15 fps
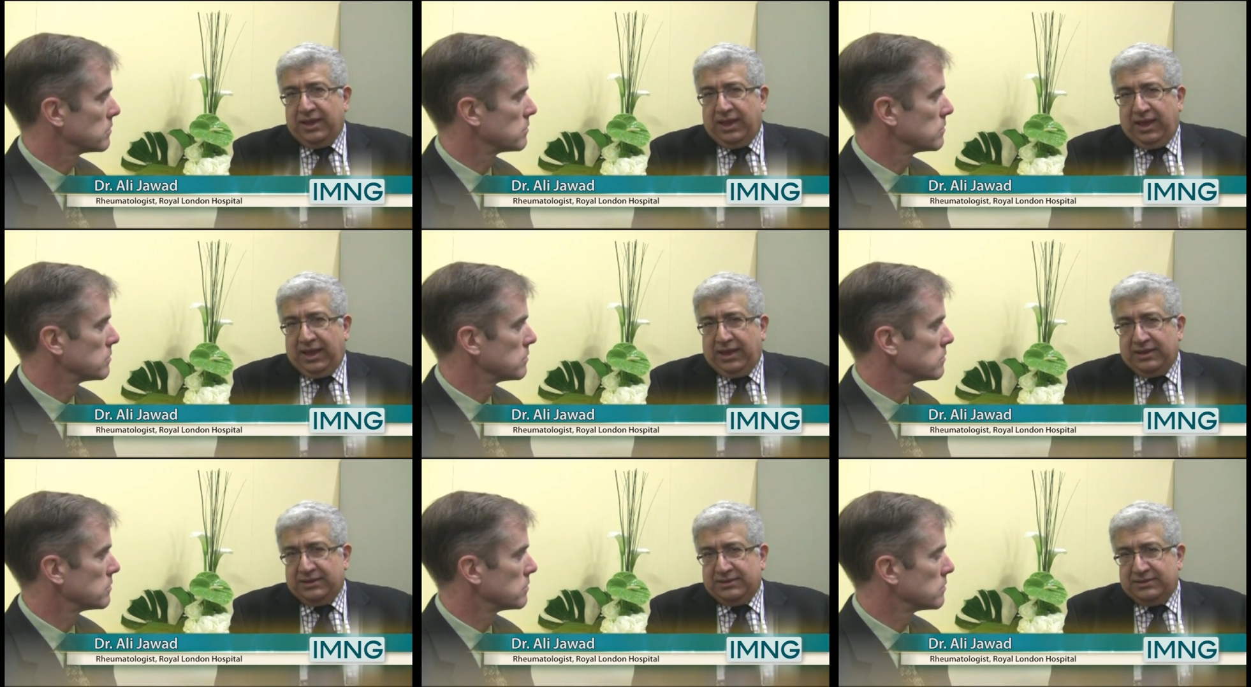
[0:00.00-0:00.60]

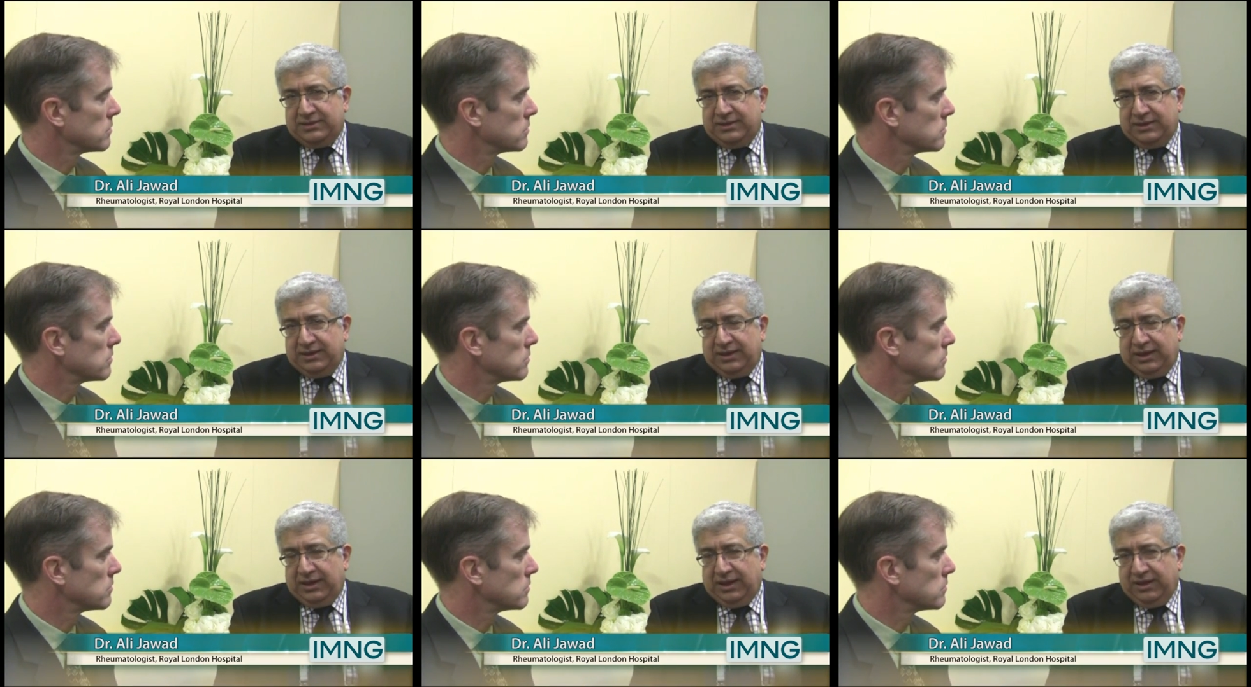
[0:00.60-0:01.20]
Speaker 1: And
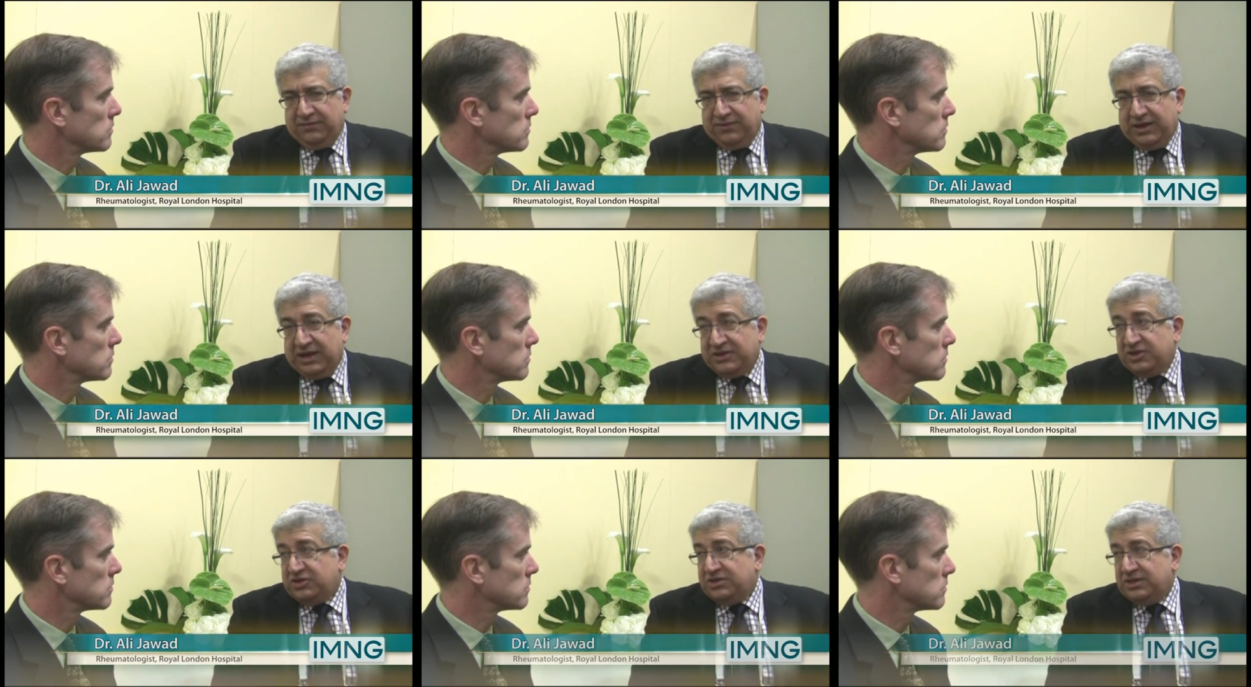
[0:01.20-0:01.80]
if in
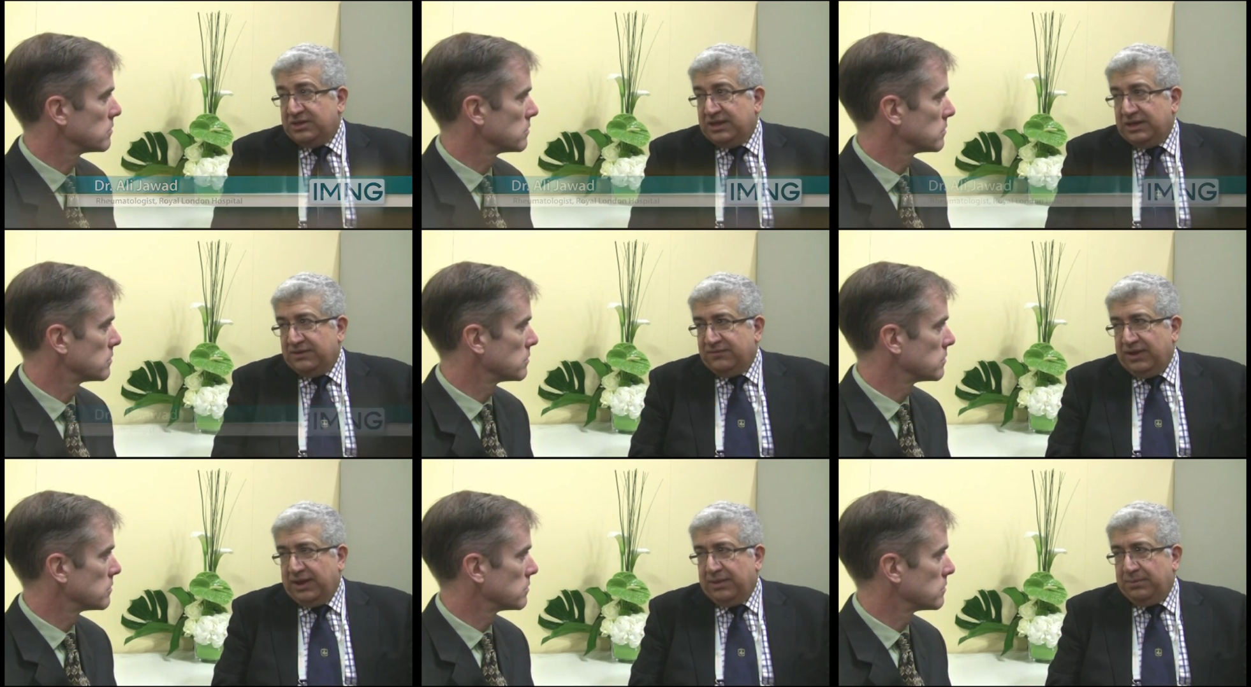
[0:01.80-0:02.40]
addition they
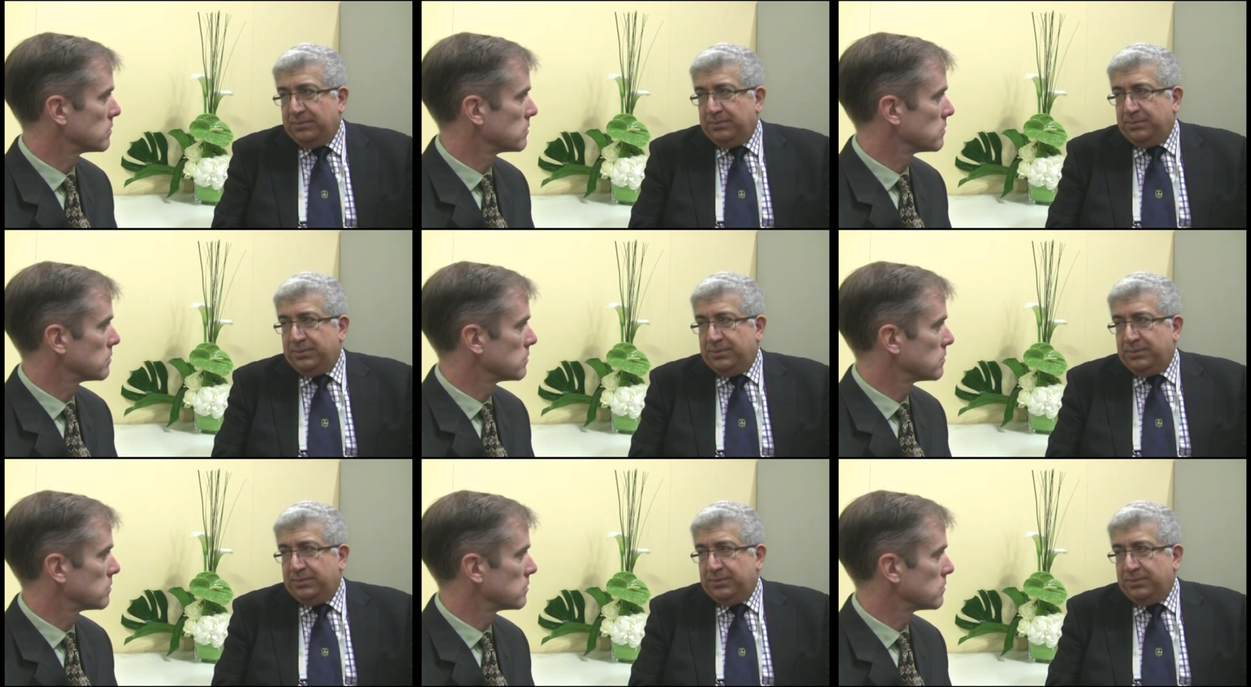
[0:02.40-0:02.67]
develop